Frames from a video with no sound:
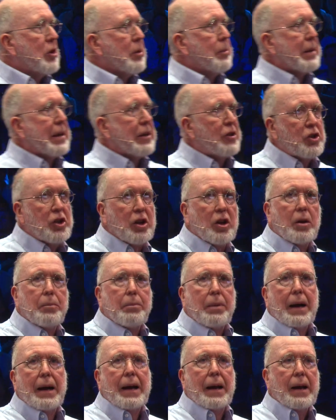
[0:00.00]
to be
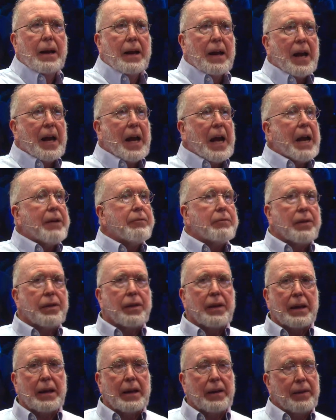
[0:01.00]
shared by
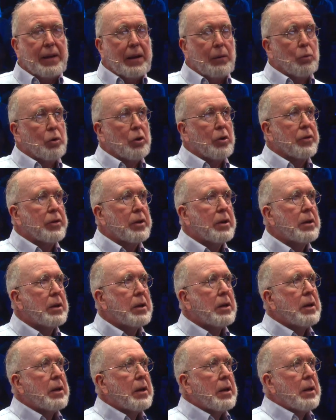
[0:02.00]
everything in that world.
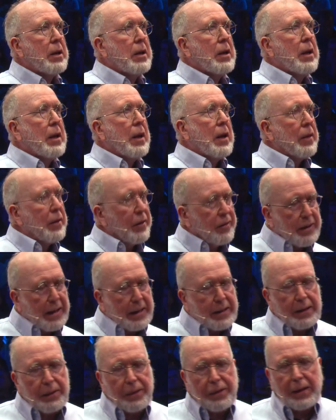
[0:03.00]
The
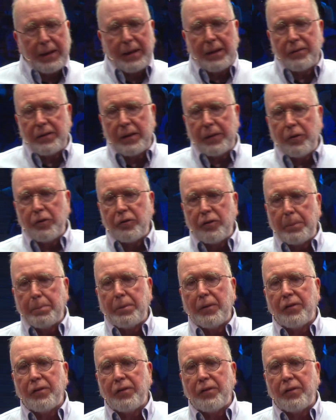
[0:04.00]
second thing is that there's a